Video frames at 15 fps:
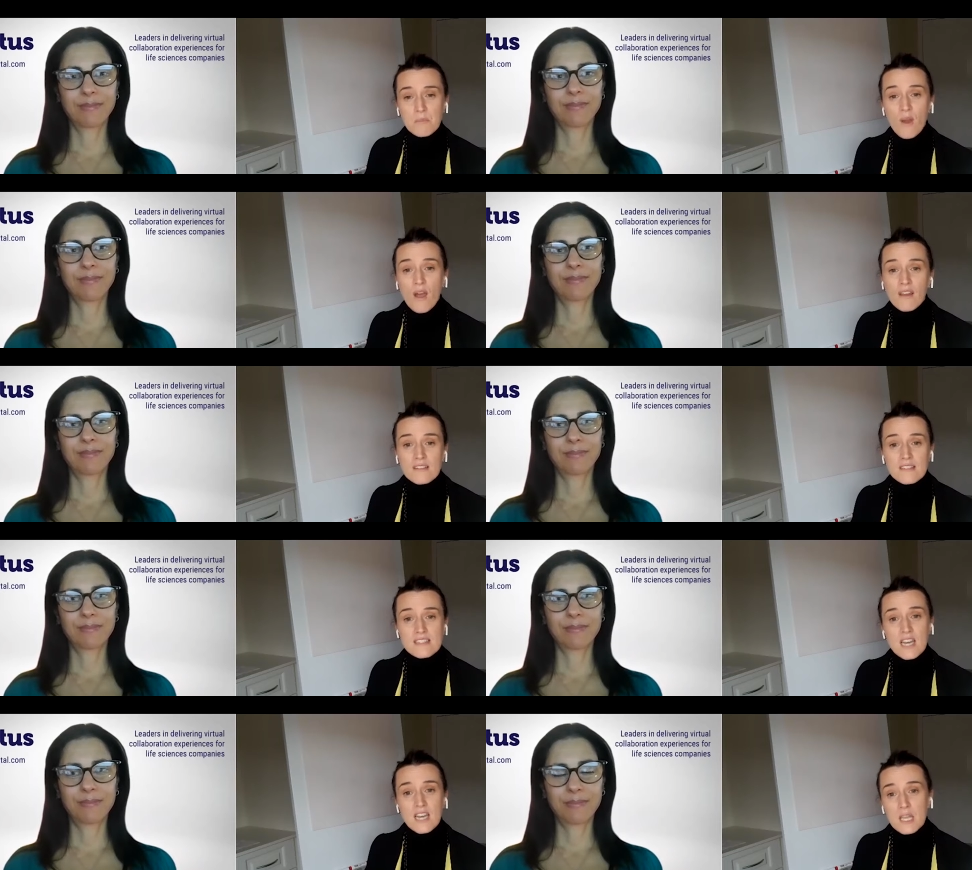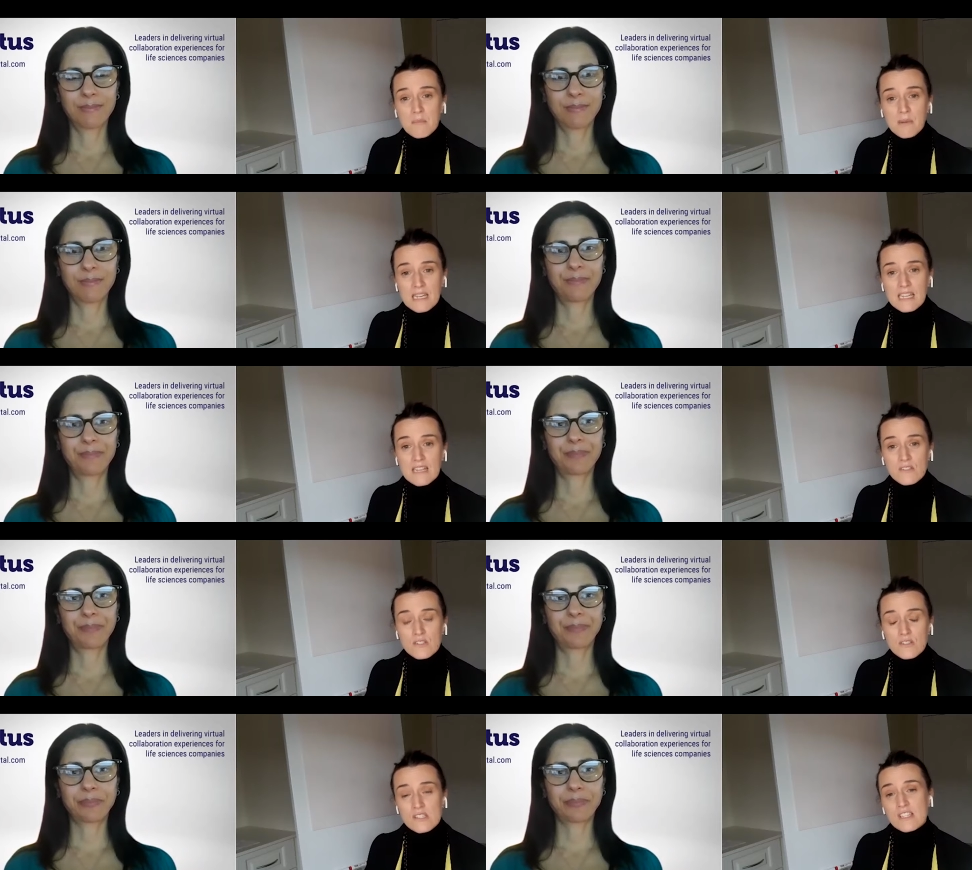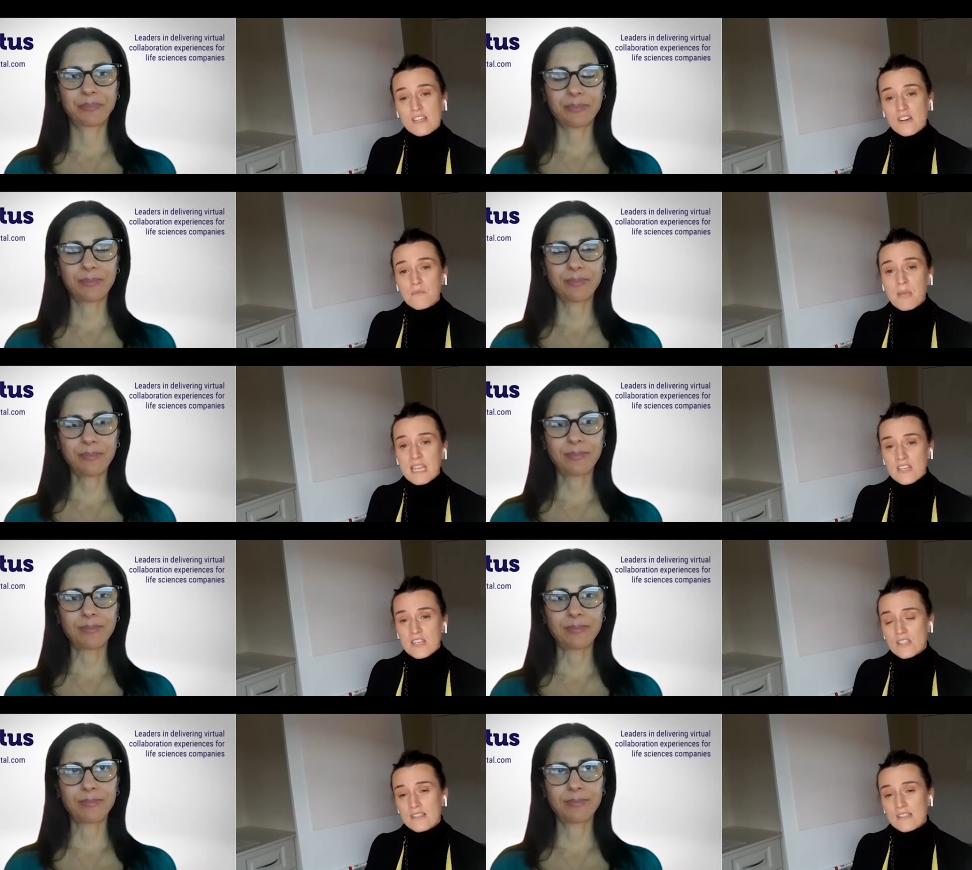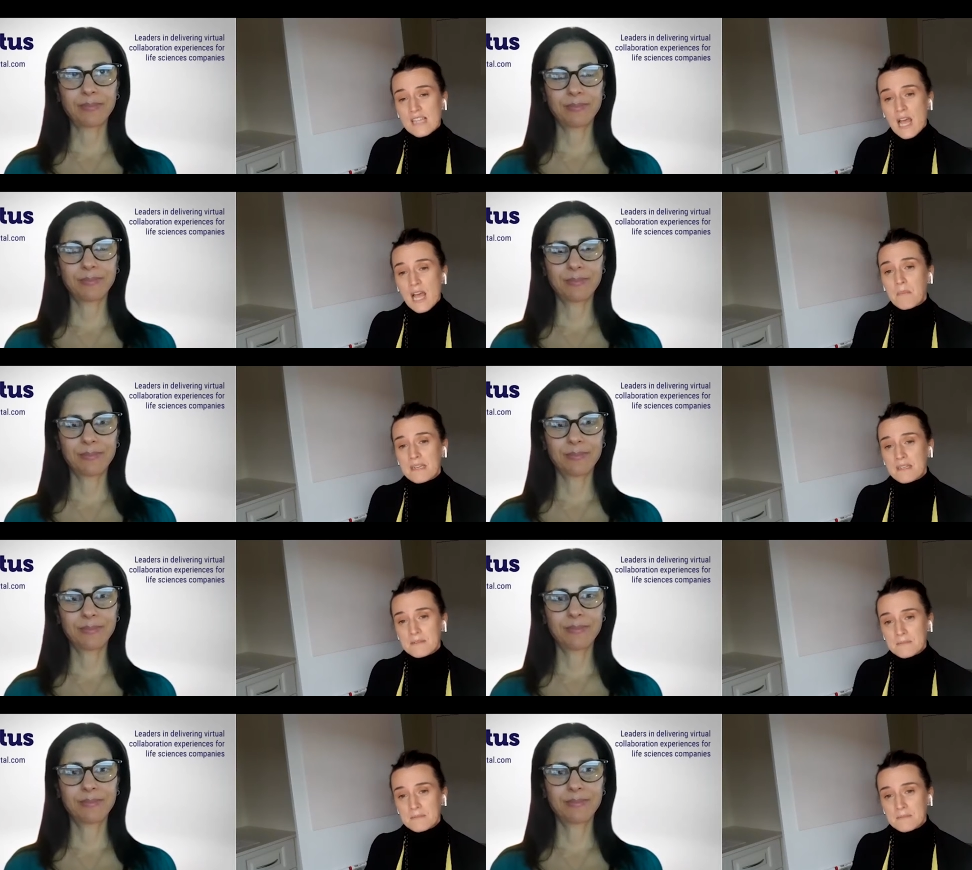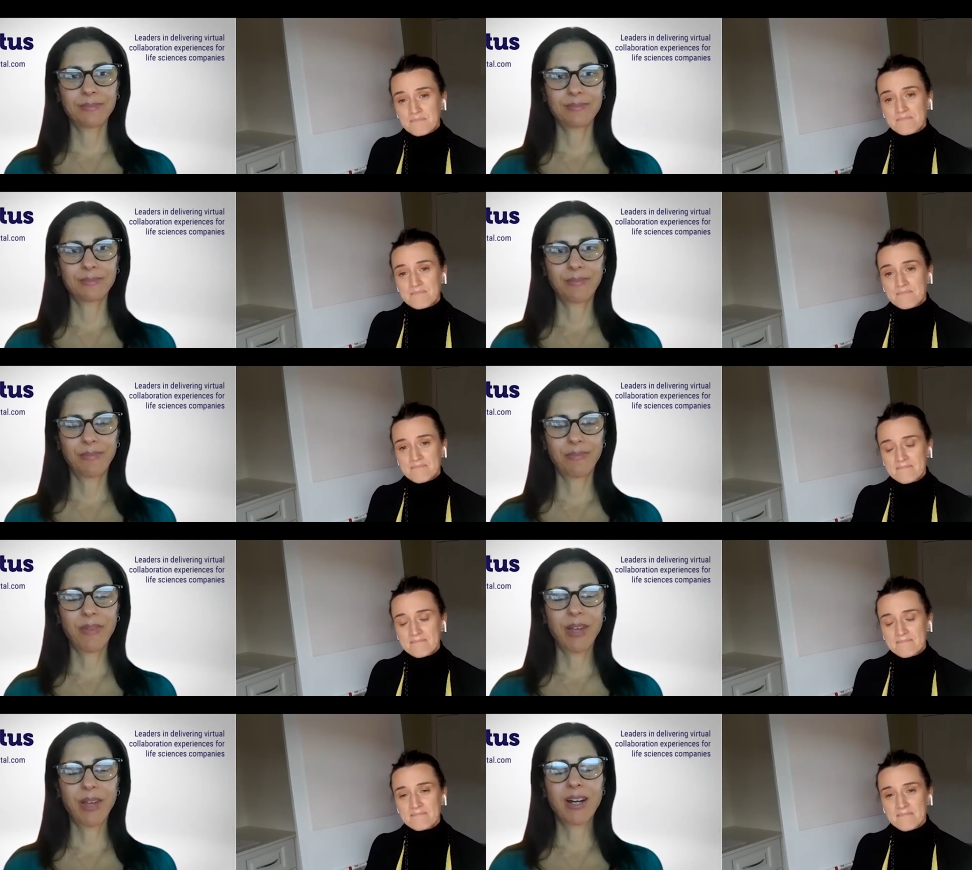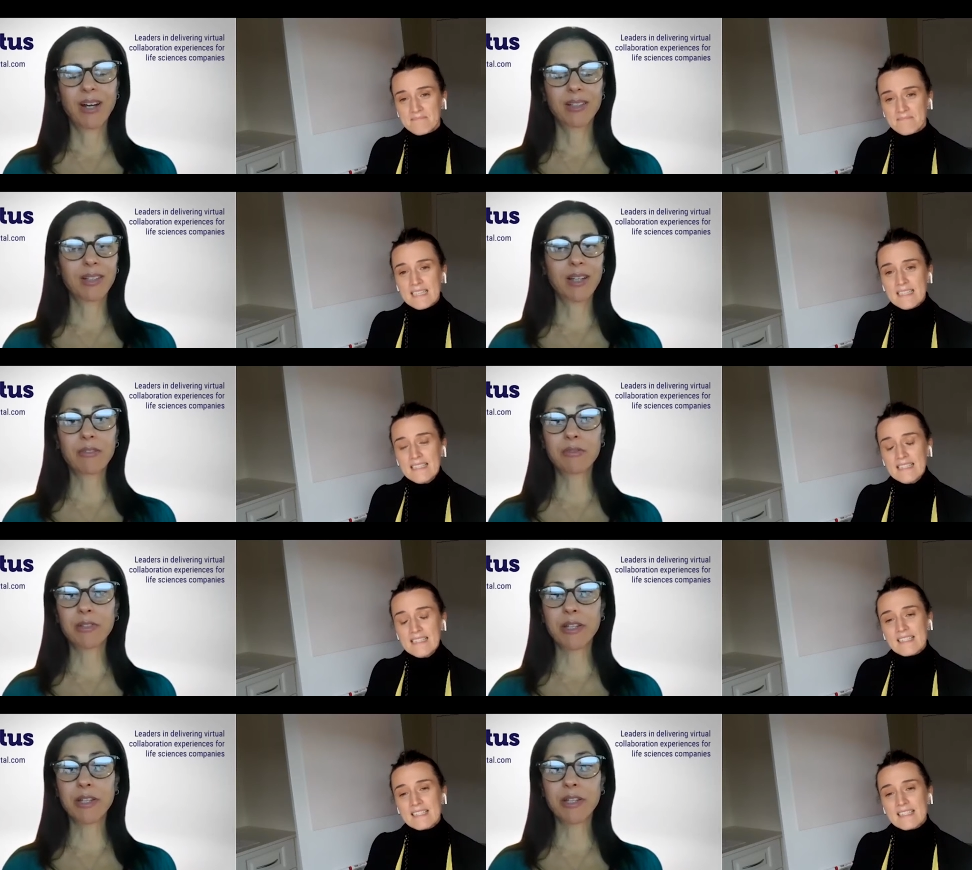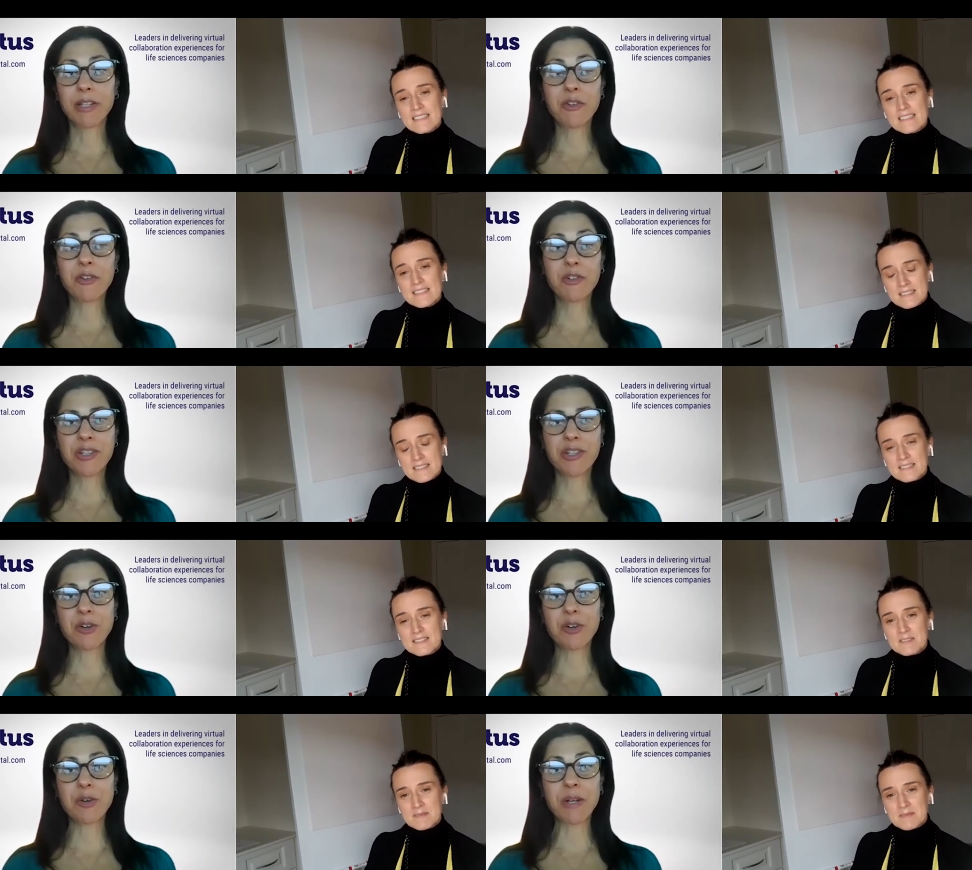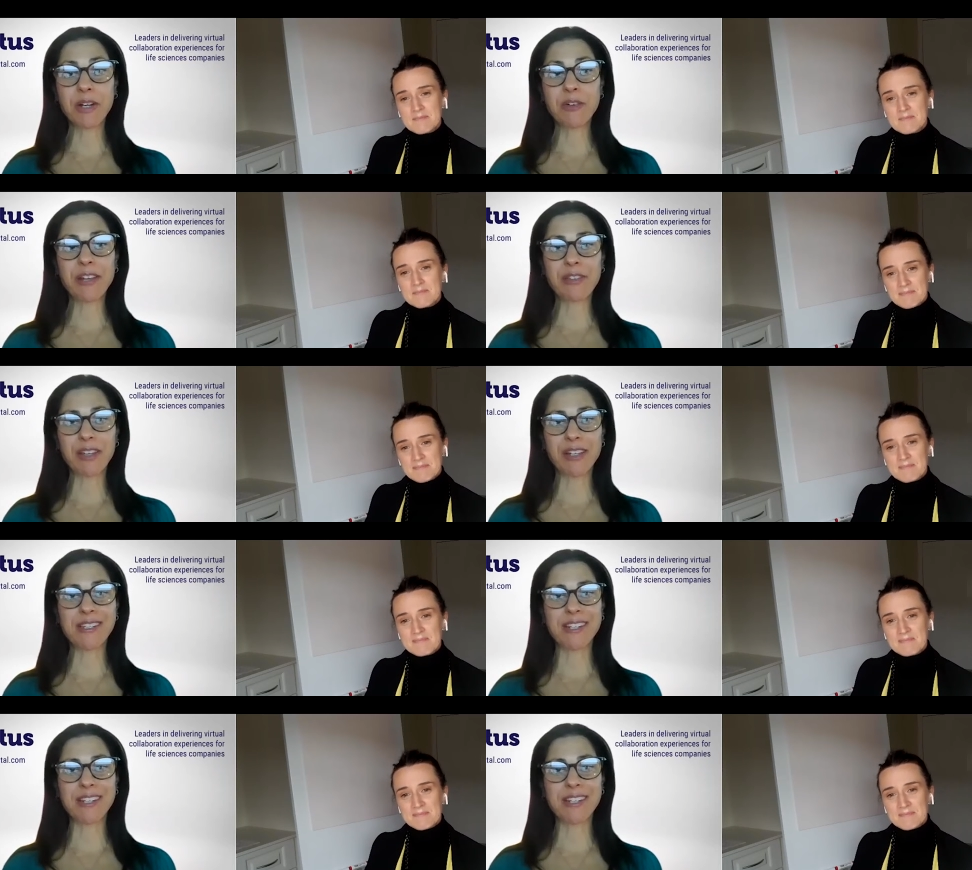Speaker 1: the products that I believed could serve patients happen.
Speaker 2: Lovely. There's so many great things